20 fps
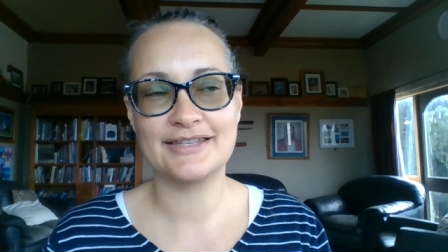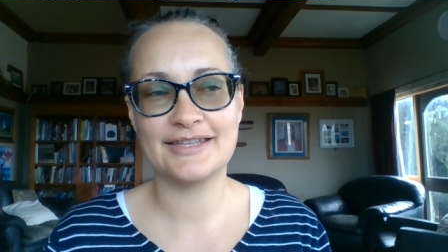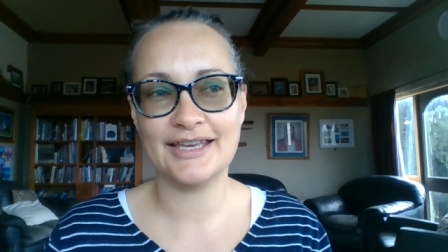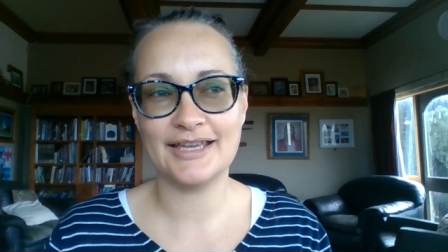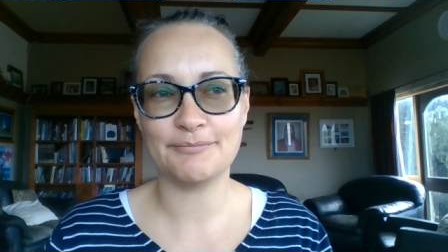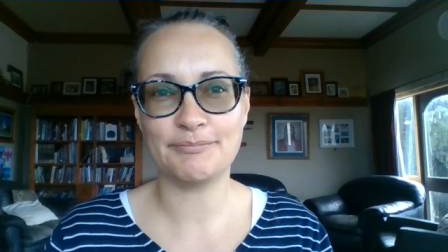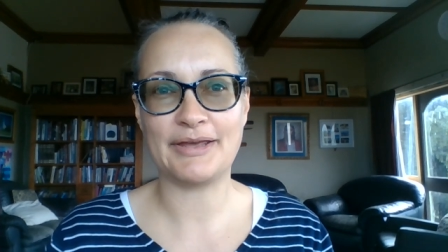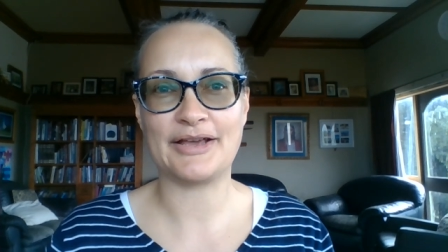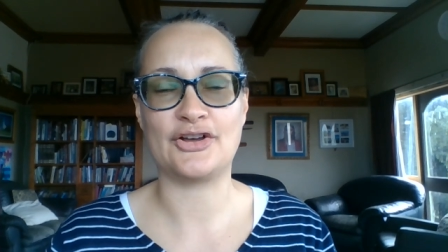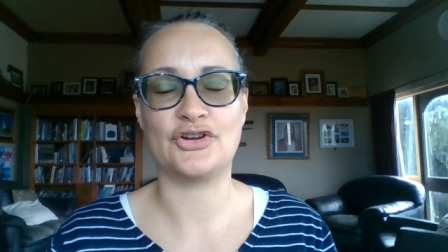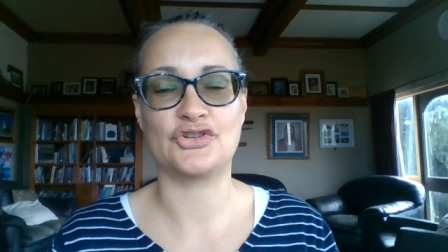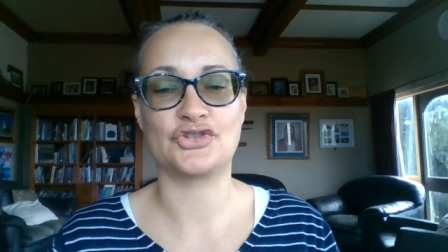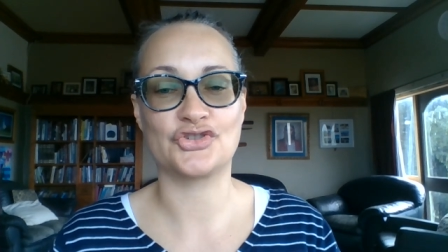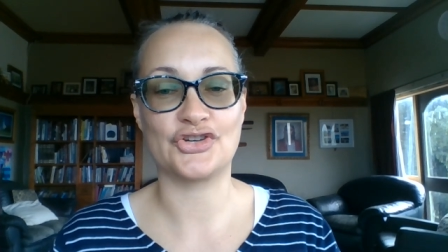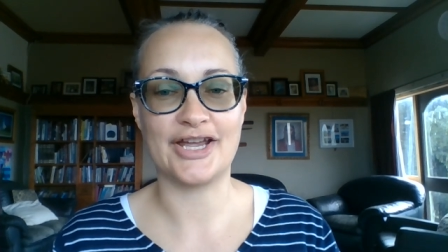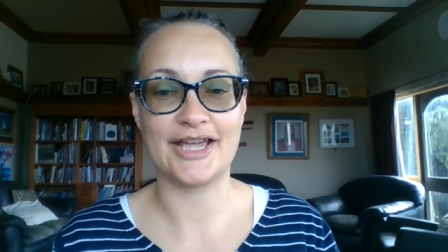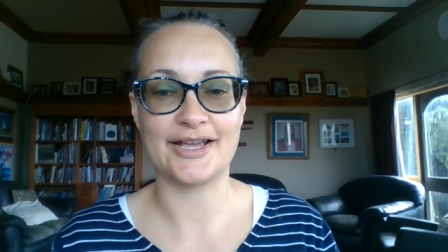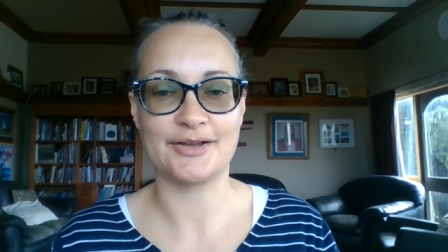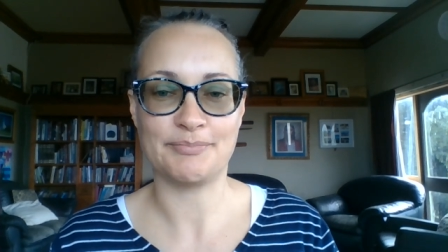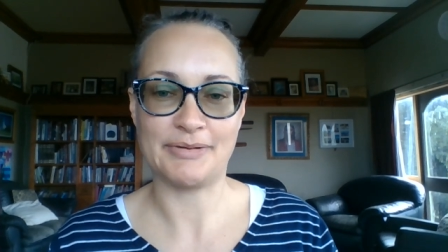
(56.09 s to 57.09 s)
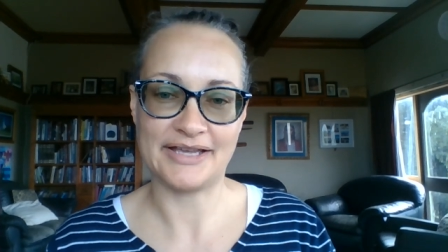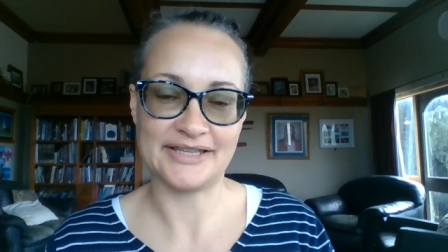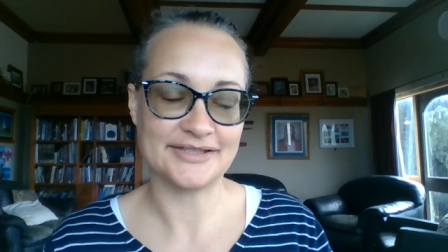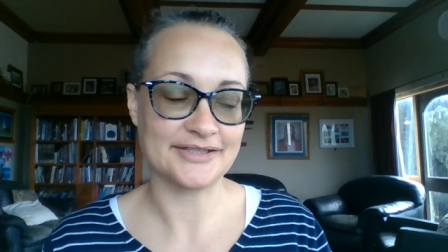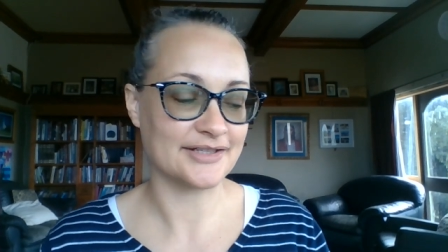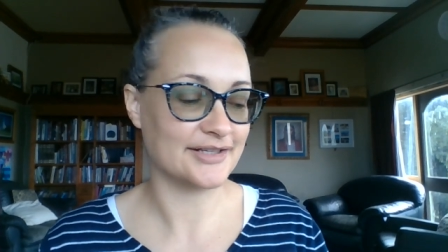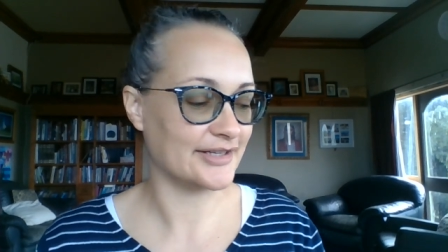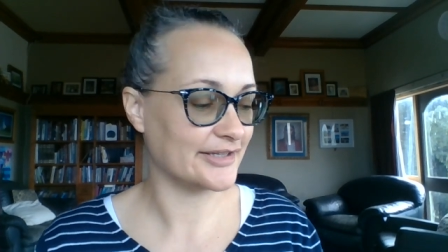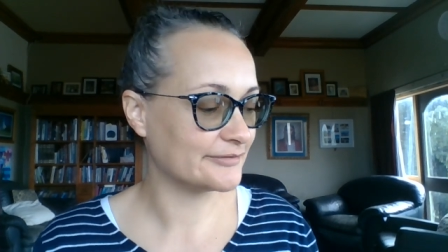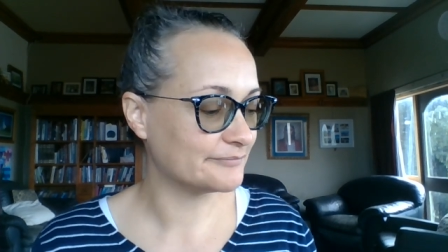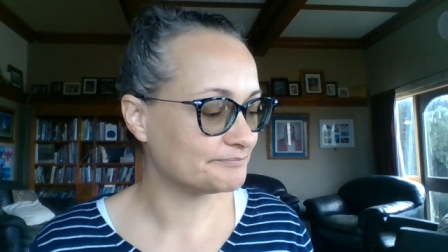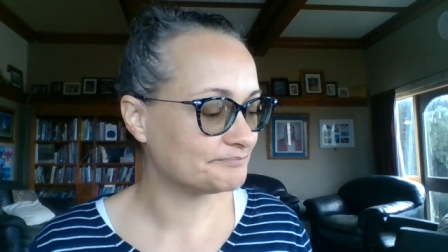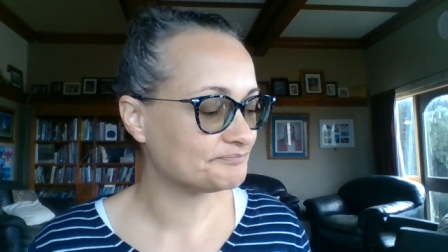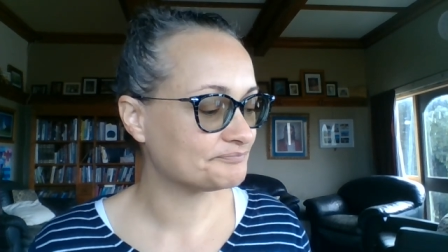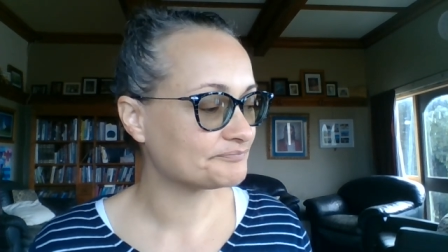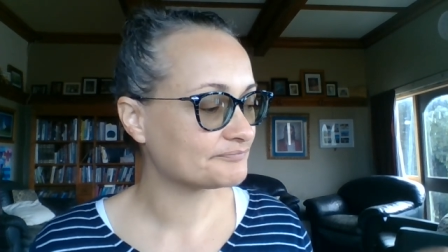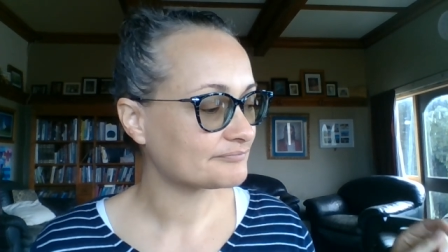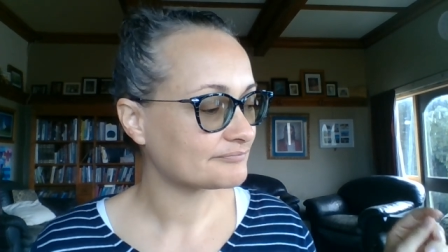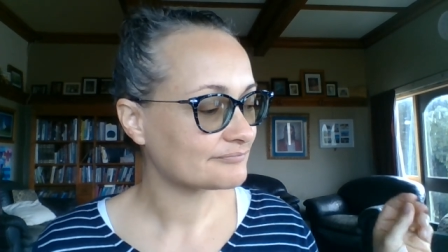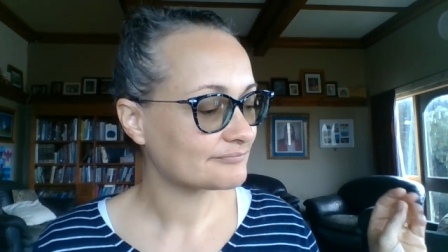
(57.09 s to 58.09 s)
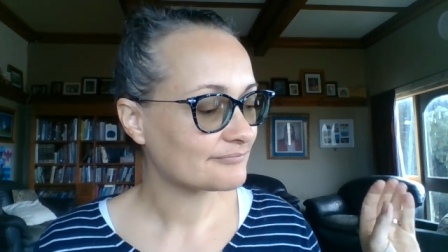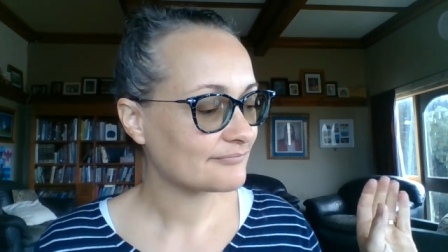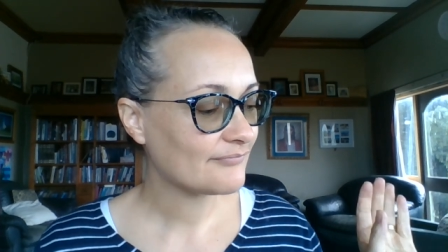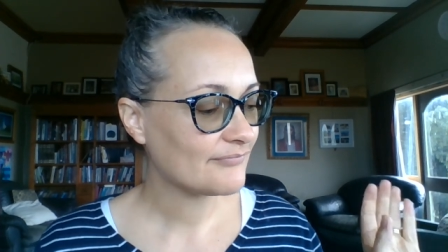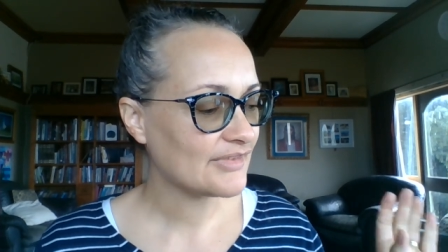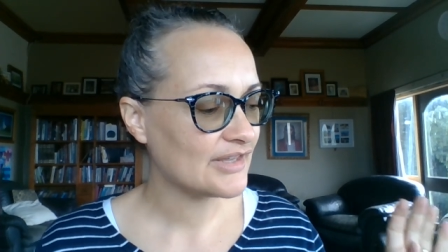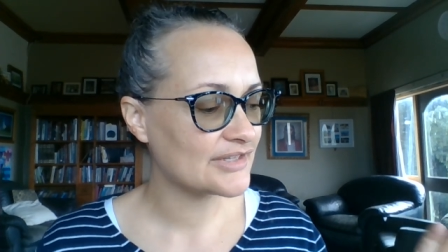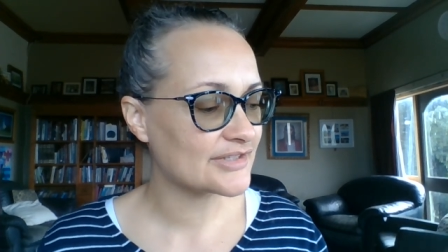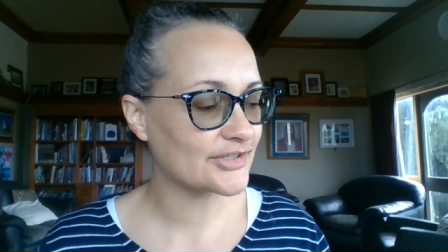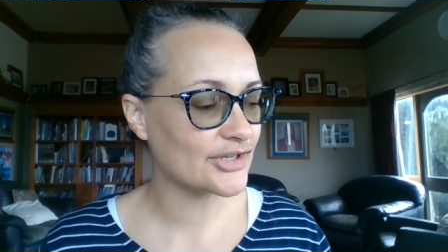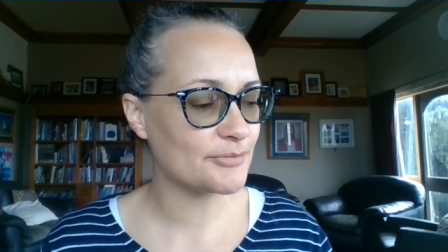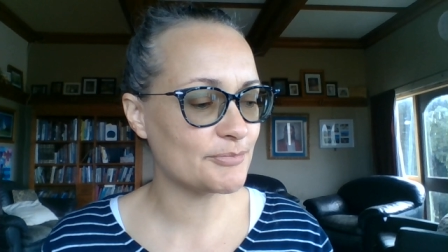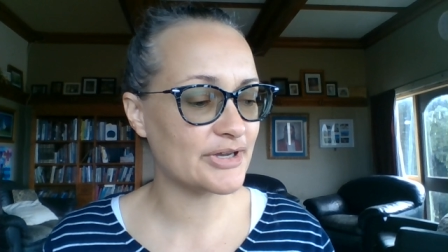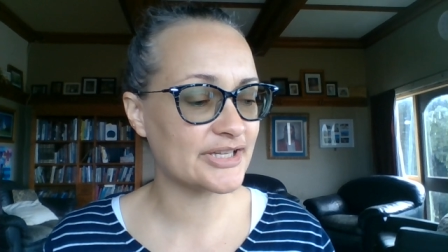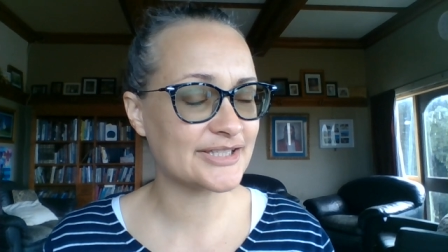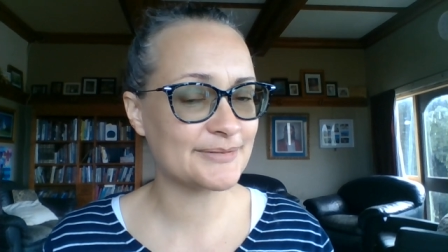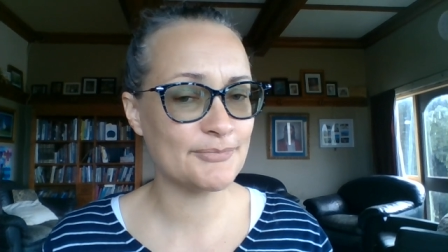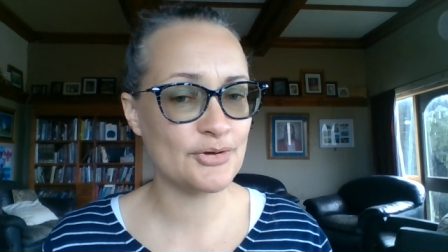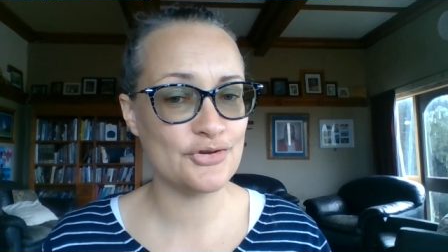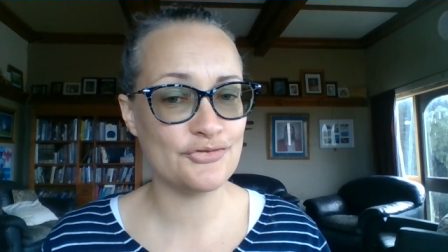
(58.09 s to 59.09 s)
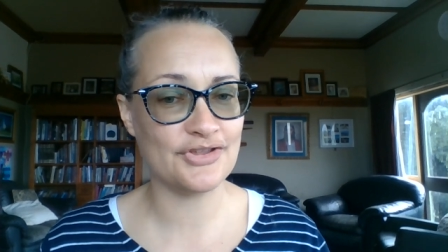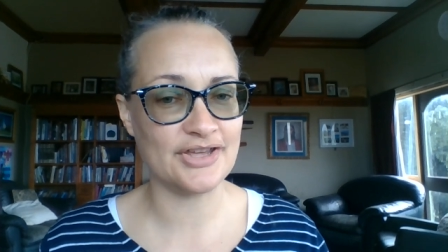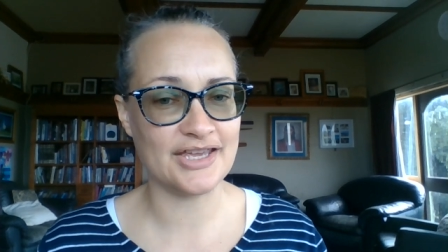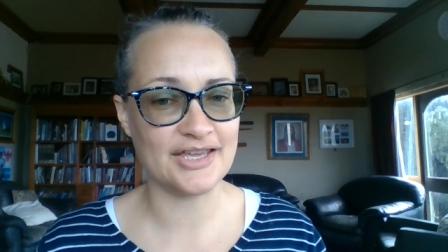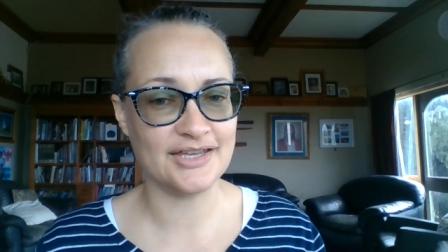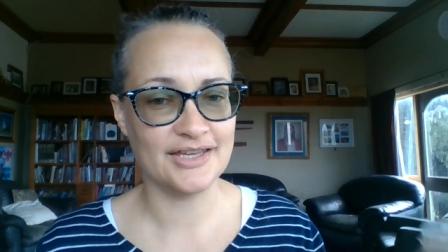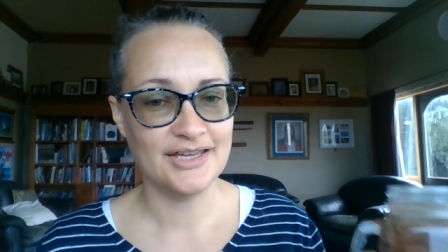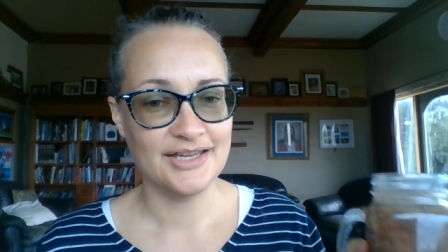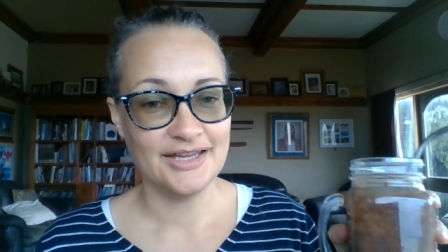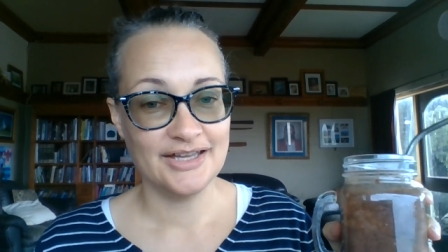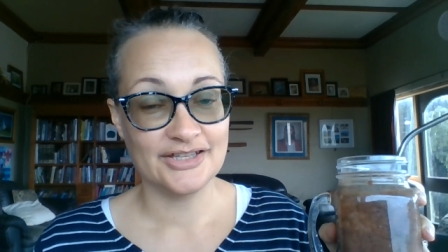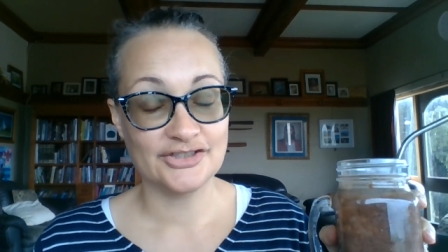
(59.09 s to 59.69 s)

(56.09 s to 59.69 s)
get back on track, basically so my smoothie.